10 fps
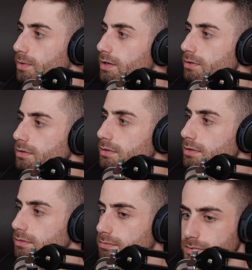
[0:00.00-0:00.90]
the wheel.
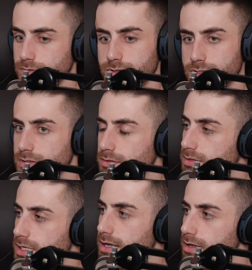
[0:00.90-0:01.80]
You're just
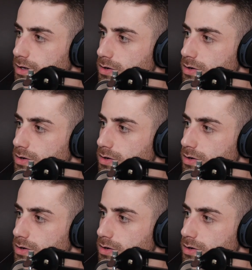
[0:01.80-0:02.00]
taking a